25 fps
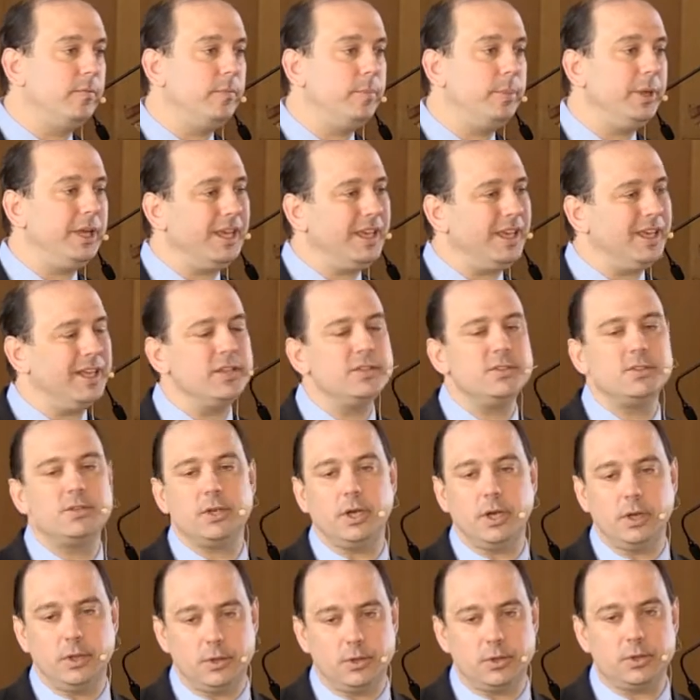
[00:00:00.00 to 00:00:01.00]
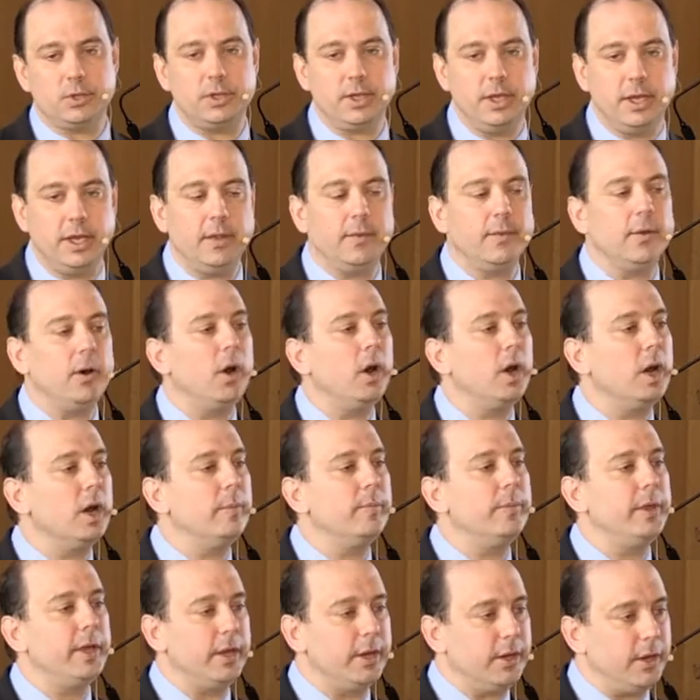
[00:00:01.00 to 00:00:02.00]
begins to understand the
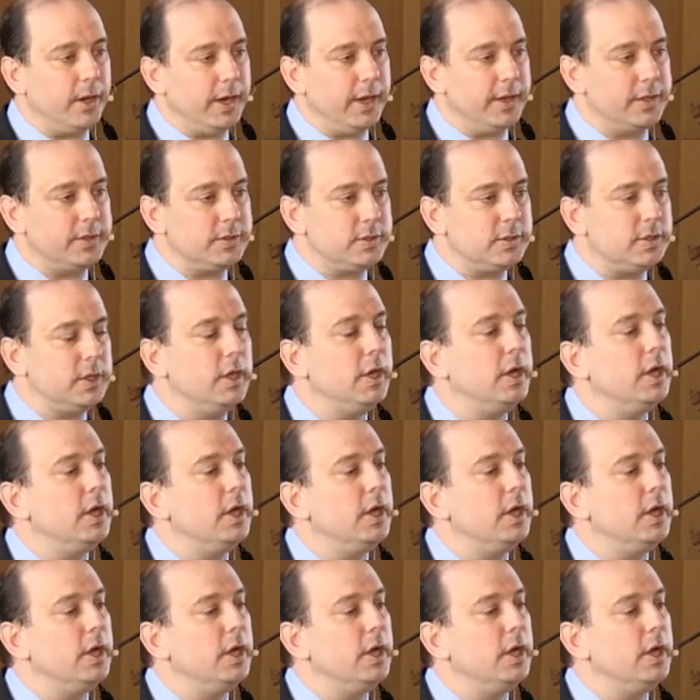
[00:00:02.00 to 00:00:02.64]
harm they caused,